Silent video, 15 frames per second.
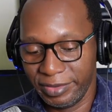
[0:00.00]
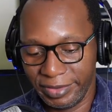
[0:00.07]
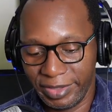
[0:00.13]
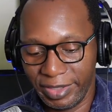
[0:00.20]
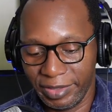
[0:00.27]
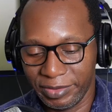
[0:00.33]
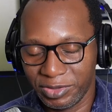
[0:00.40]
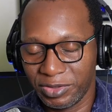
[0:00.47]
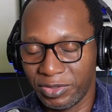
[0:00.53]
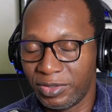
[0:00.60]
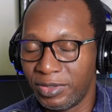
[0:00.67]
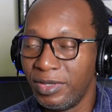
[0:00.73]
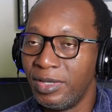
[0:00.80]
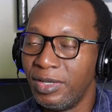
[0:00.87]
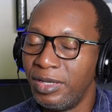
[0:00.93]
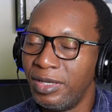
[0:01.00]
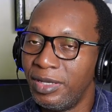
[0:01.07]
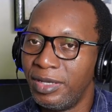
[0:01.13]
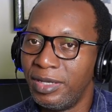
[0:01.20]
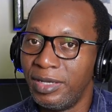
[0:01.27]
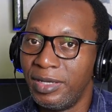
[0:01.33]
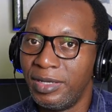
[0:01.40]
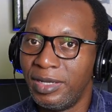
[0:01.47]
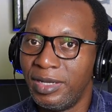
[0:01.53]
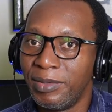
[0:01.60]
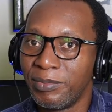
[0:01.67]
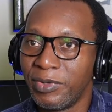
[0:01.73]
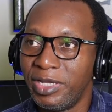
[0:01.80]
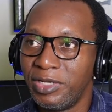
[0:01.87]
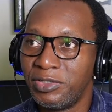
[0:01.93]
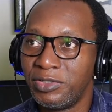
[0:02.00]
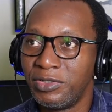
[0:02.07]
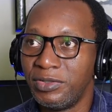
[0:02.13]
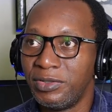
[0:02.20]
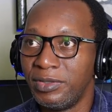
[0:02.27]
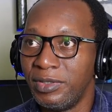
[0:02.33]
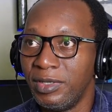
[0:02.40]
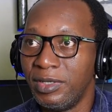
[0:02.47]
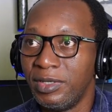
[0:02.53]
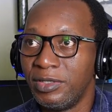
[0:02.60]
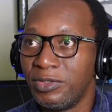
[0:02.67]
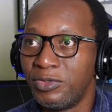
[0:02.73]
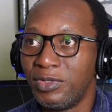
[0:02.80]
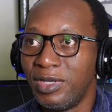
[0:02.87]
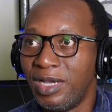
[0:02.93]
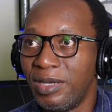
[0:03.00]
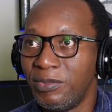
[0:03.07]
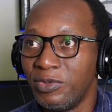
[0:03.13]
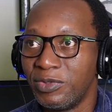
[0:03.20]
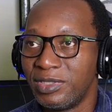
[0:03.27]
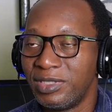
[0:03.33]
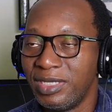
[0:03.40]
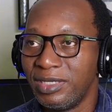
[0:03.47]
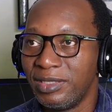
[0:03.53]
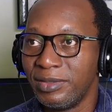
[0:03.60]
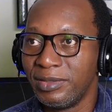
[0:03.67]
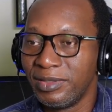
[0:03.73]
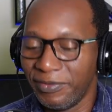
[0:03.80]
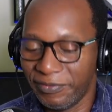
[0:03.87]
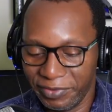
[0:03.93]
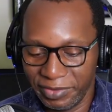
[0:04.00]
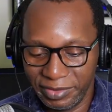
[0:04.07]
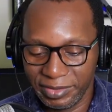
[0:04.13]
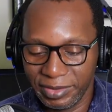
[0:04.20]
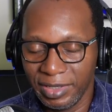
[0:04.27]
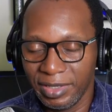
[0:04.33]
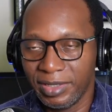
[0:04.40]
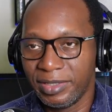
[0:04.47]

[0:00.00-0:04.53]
Okay, so I'm going to hum or sing the verse.